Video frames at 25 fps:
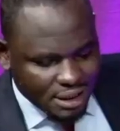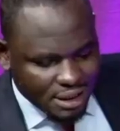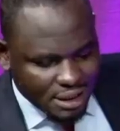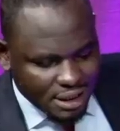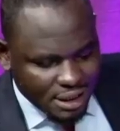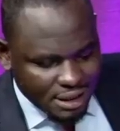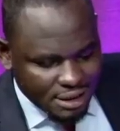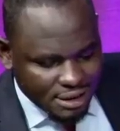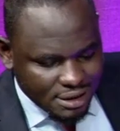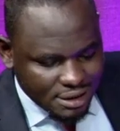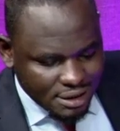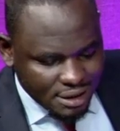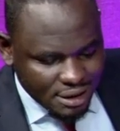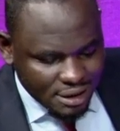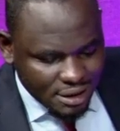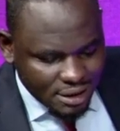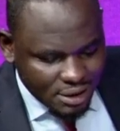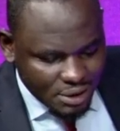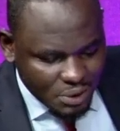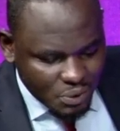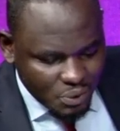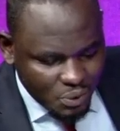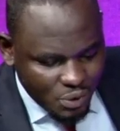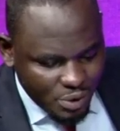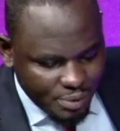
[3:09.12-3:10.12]
that
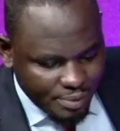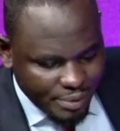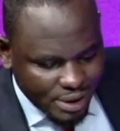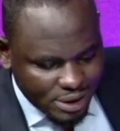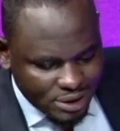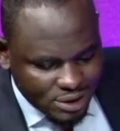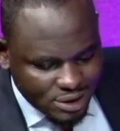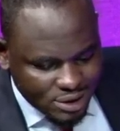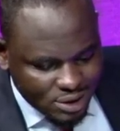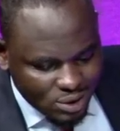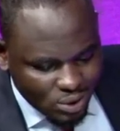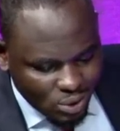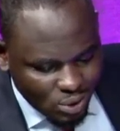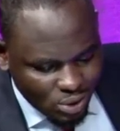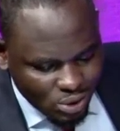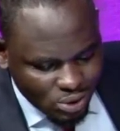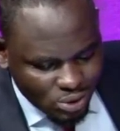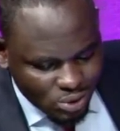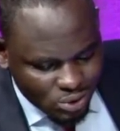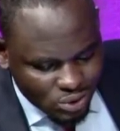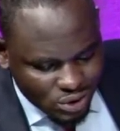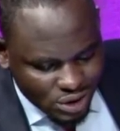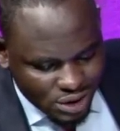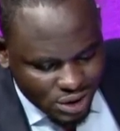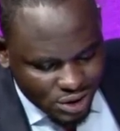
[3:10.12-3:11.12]
we must
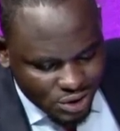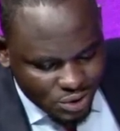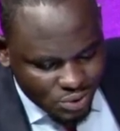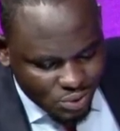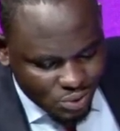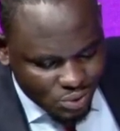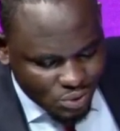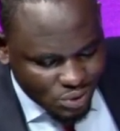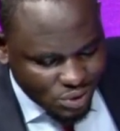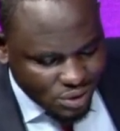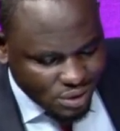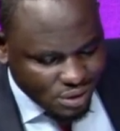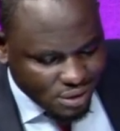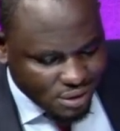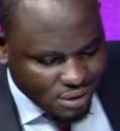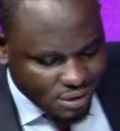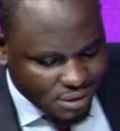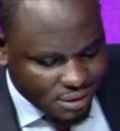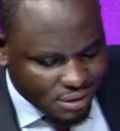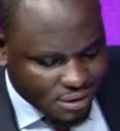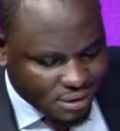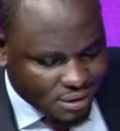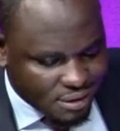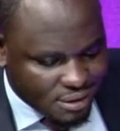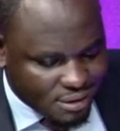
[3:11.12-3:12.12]
also say the truth.
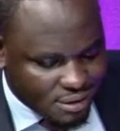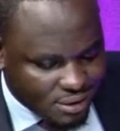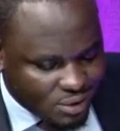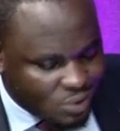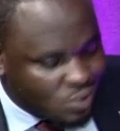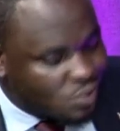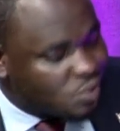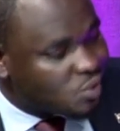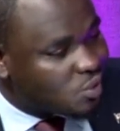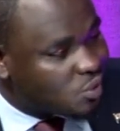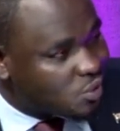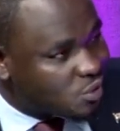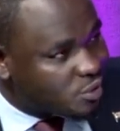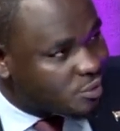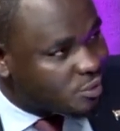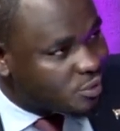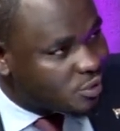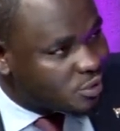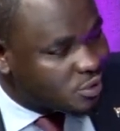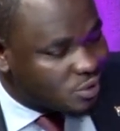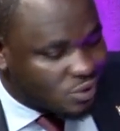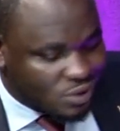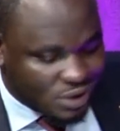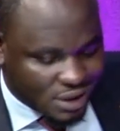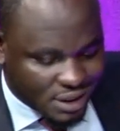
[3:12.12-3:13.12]
This is what
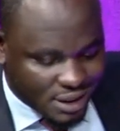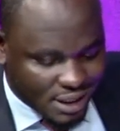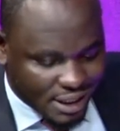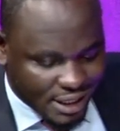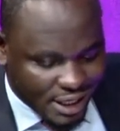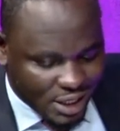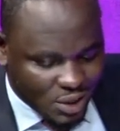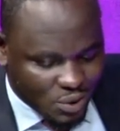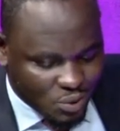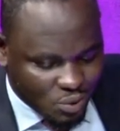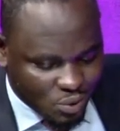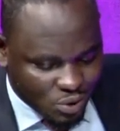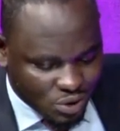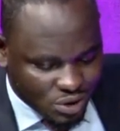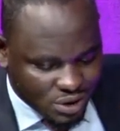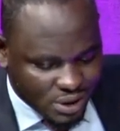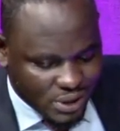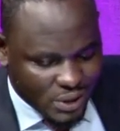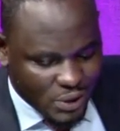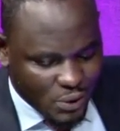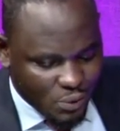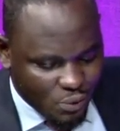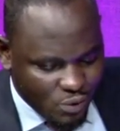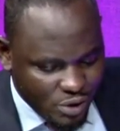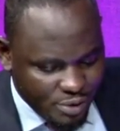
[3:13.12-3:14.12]
Ruto said, and I quote,
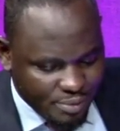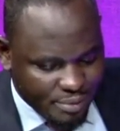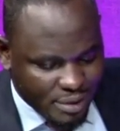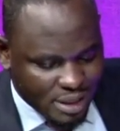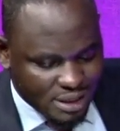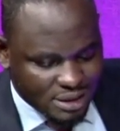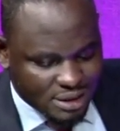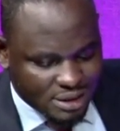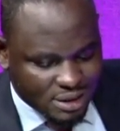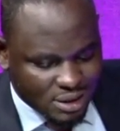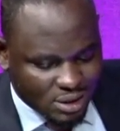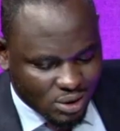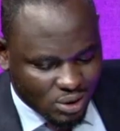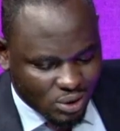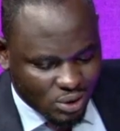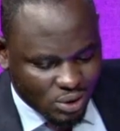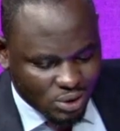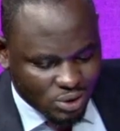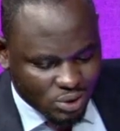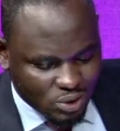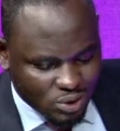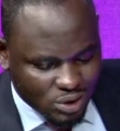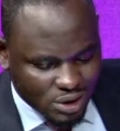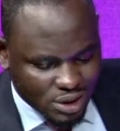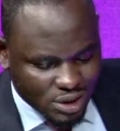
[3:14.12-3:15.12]
"We must
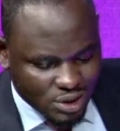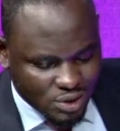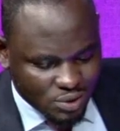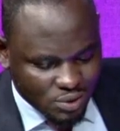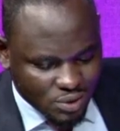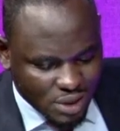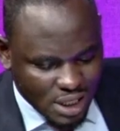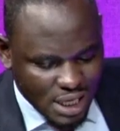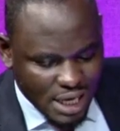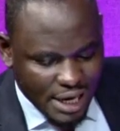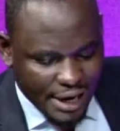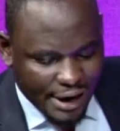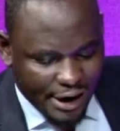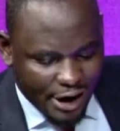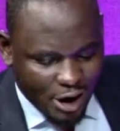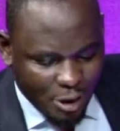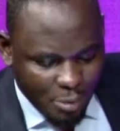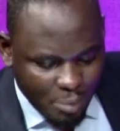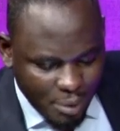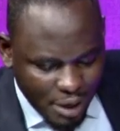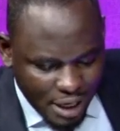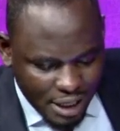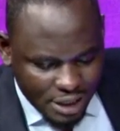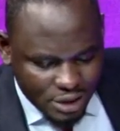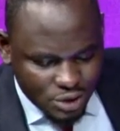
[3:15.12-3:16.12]
also say the truth.
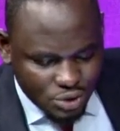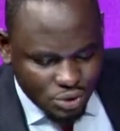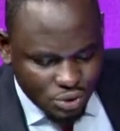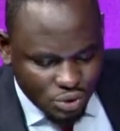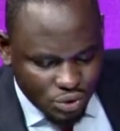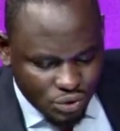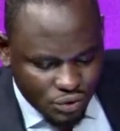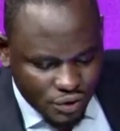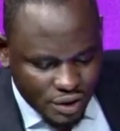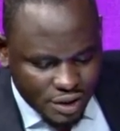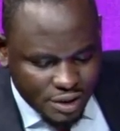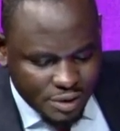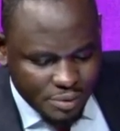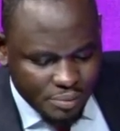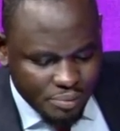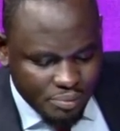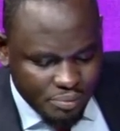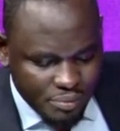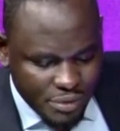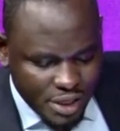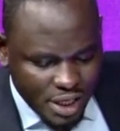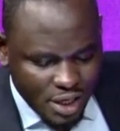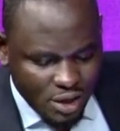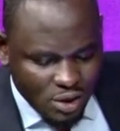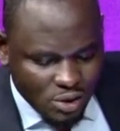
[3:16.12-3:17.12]
Our plan to create
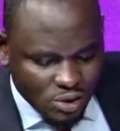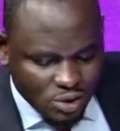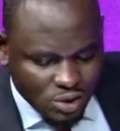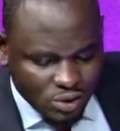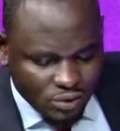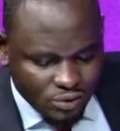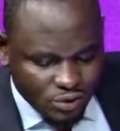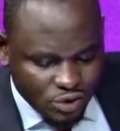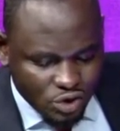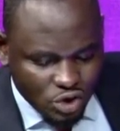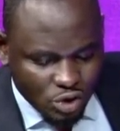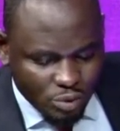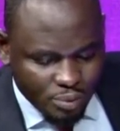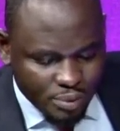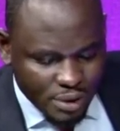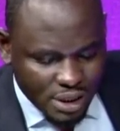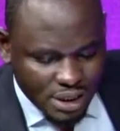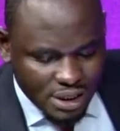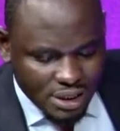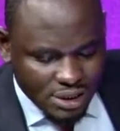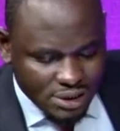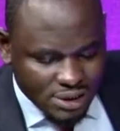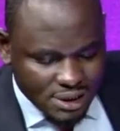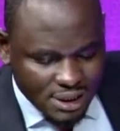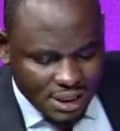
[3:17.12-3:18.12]
millions of jobs
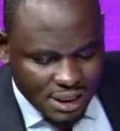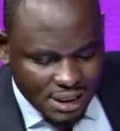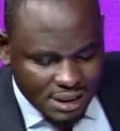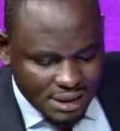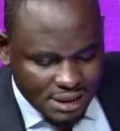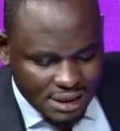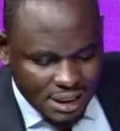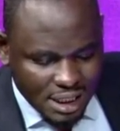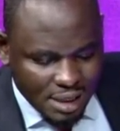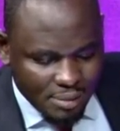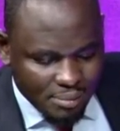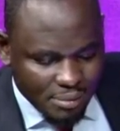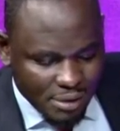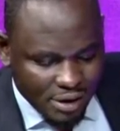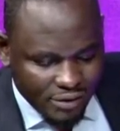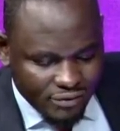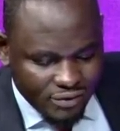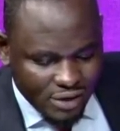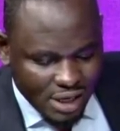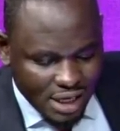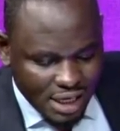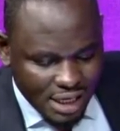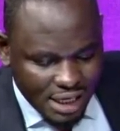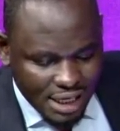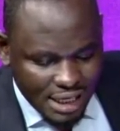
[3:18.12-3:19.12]
in the second term
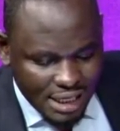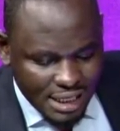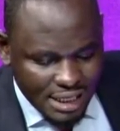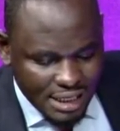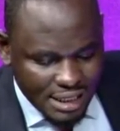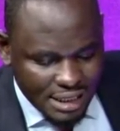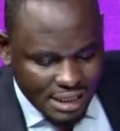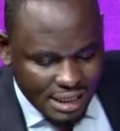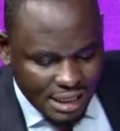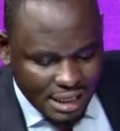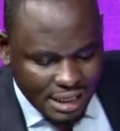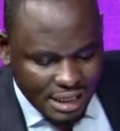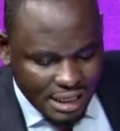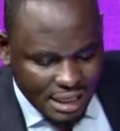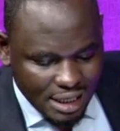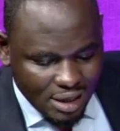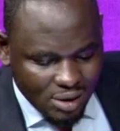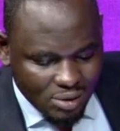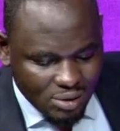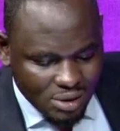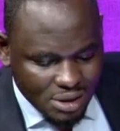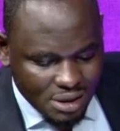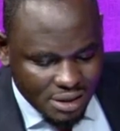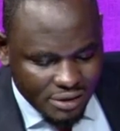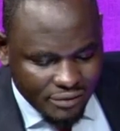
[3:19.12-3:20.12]
after laying the
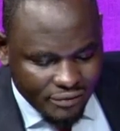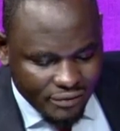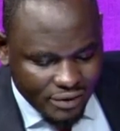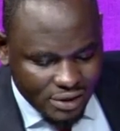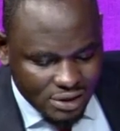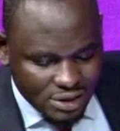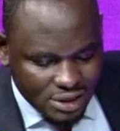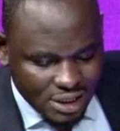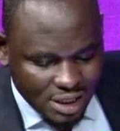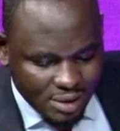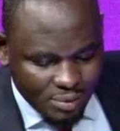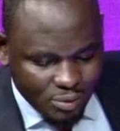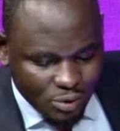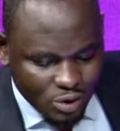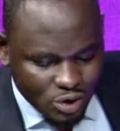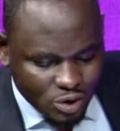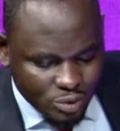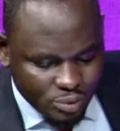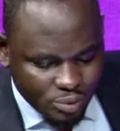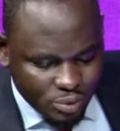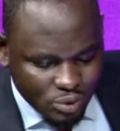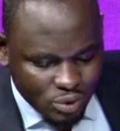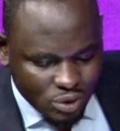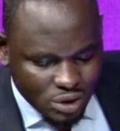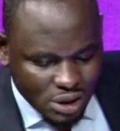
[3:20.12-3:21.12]
ground in the first time
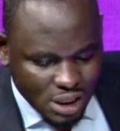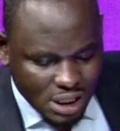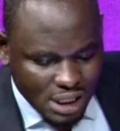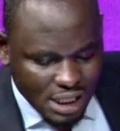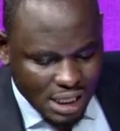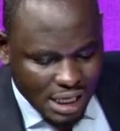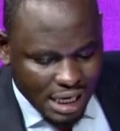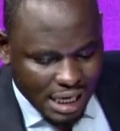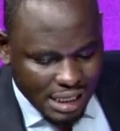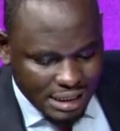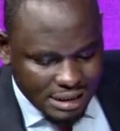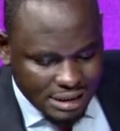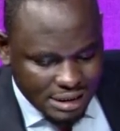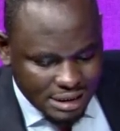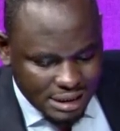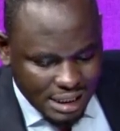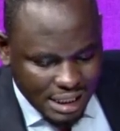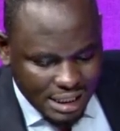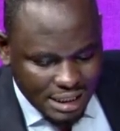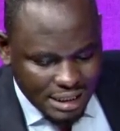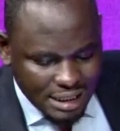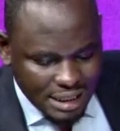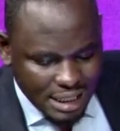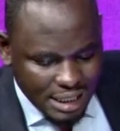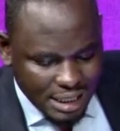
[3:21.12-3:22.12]
was put
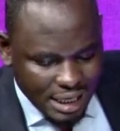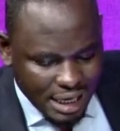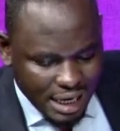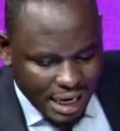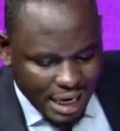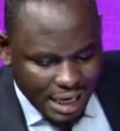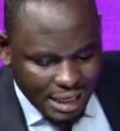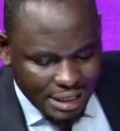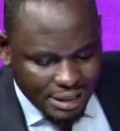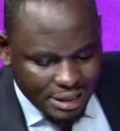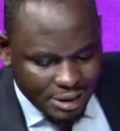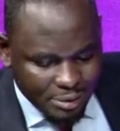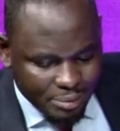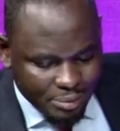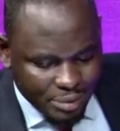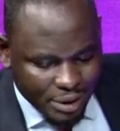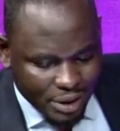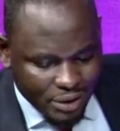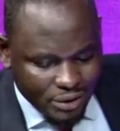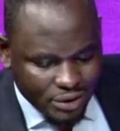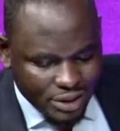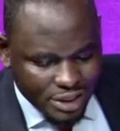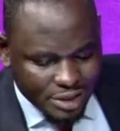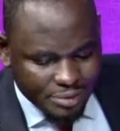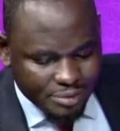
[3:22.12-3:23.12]
aside, and the
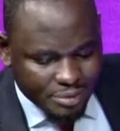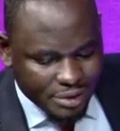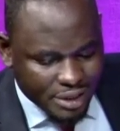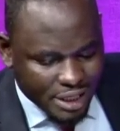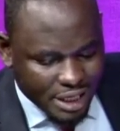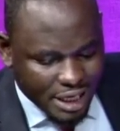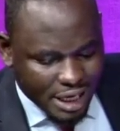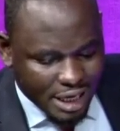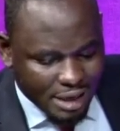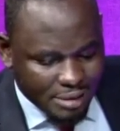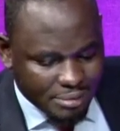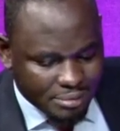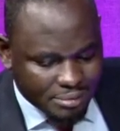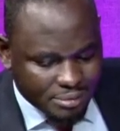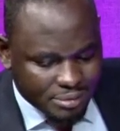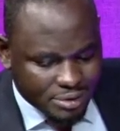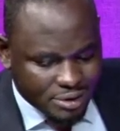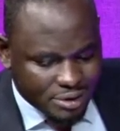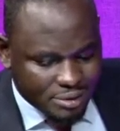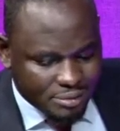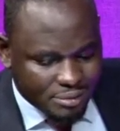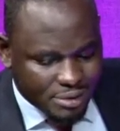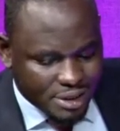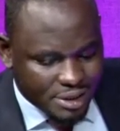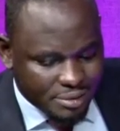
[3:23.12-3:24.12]
priority became
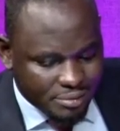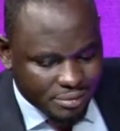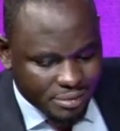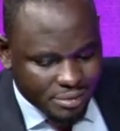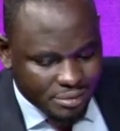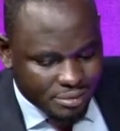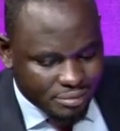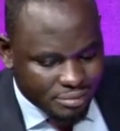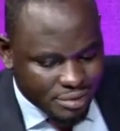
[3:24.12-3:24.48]
the